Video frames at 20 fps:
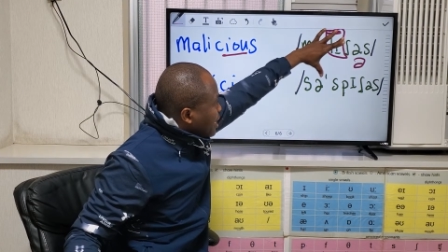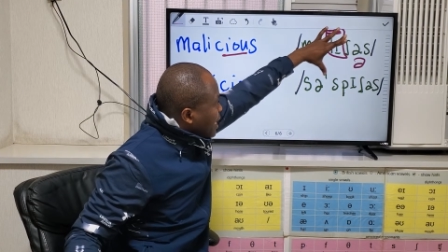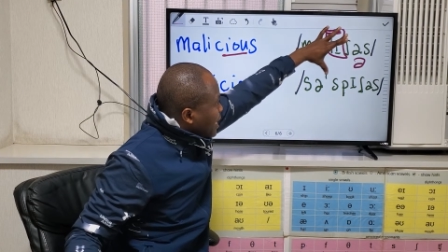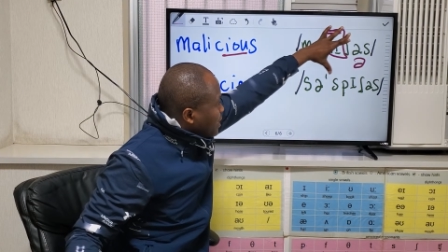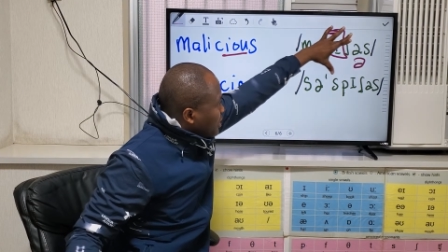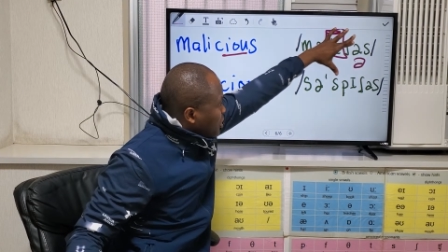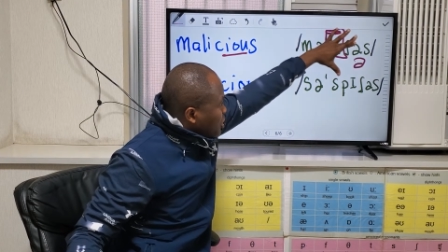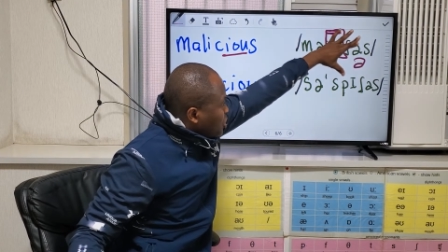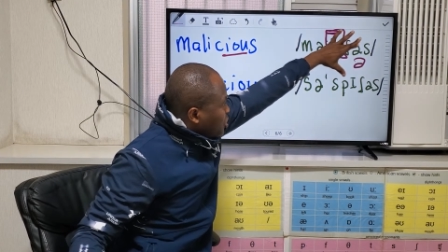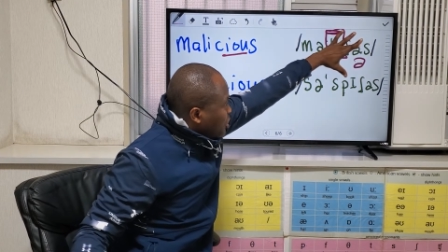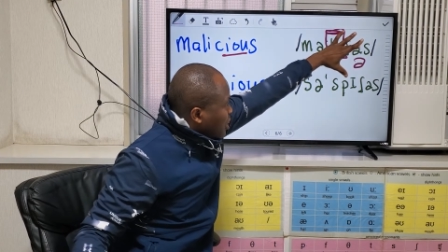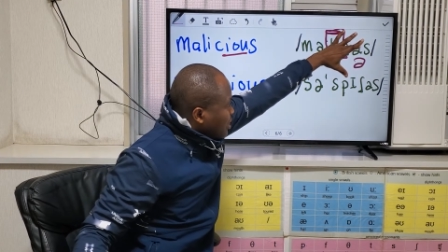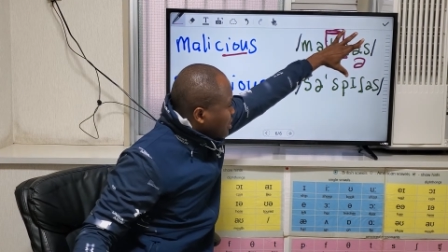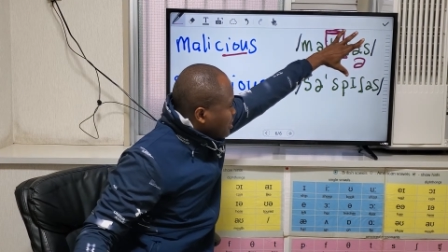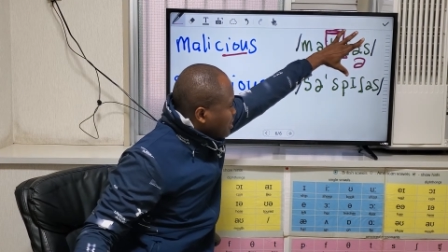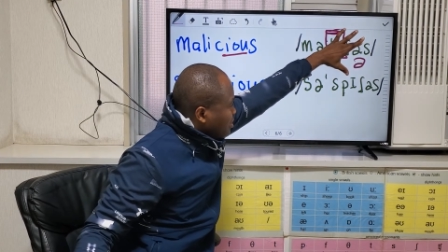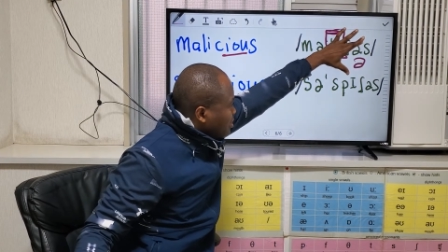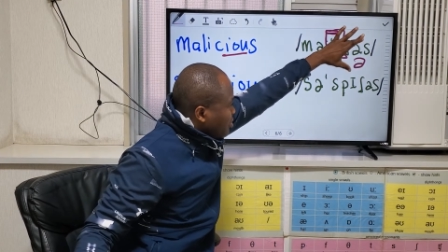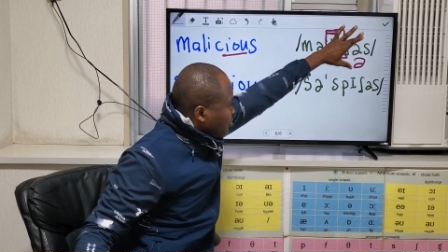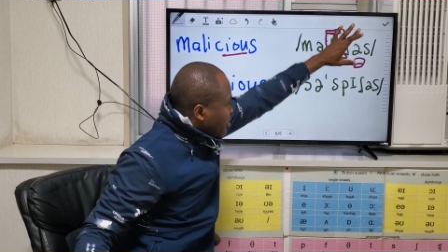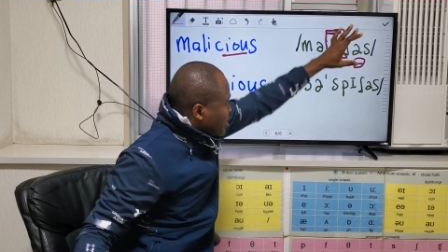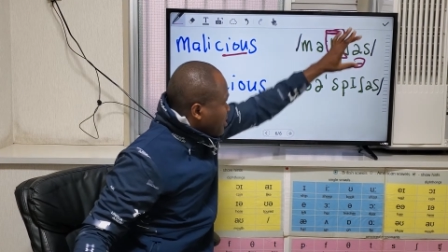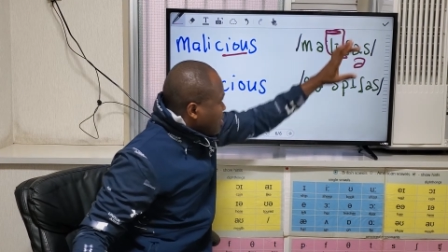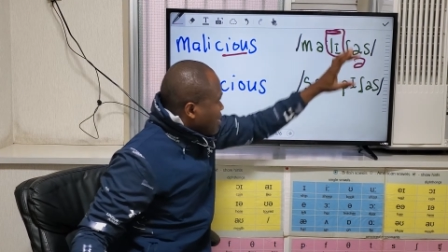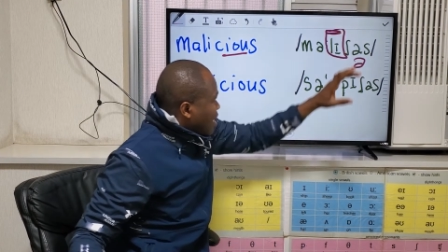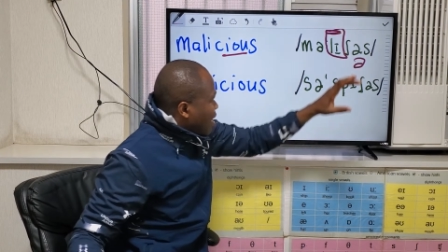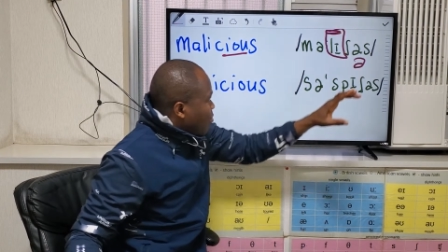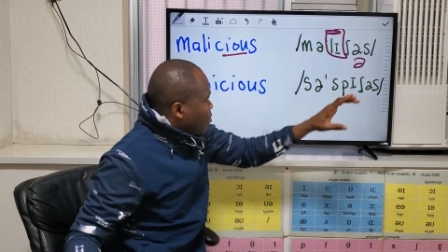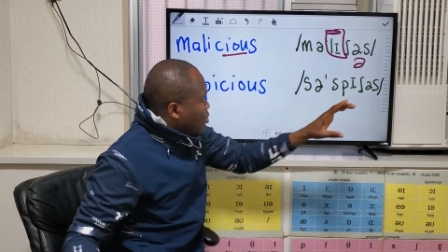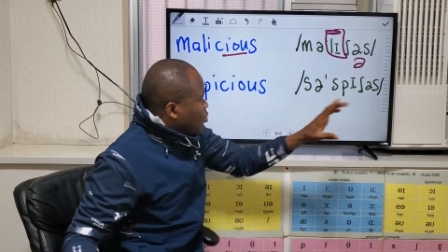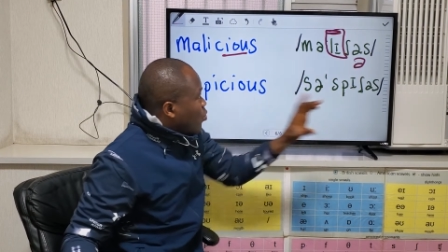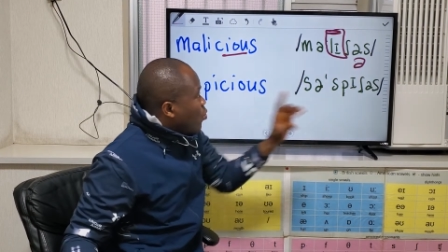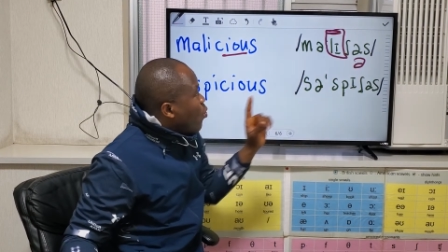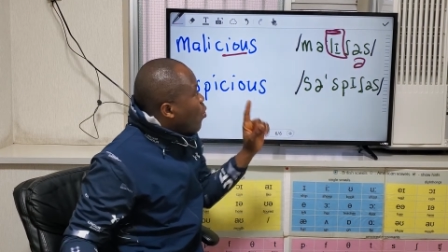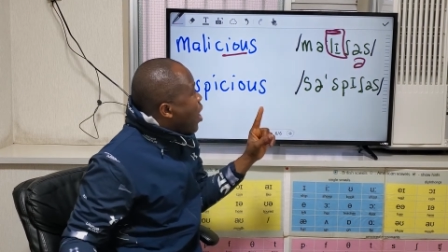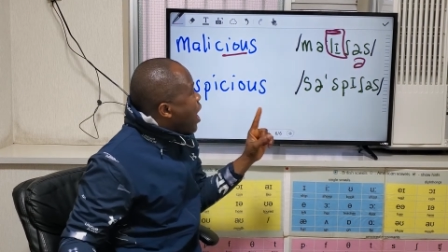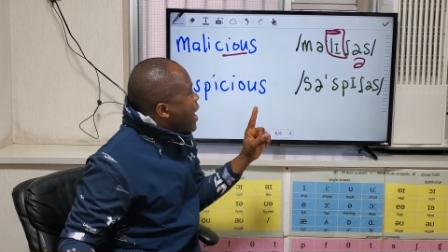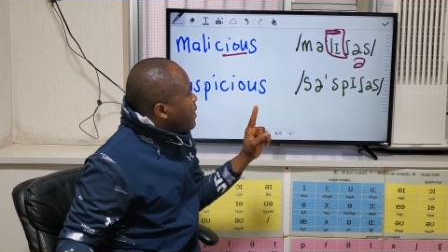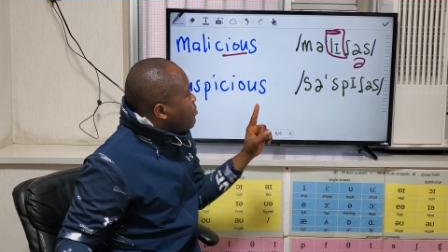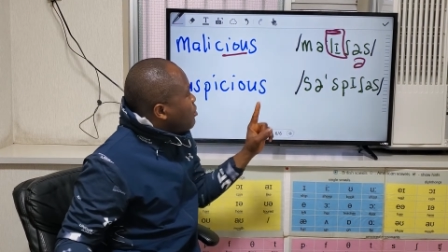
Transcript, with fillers: And shas, three syllables. Why?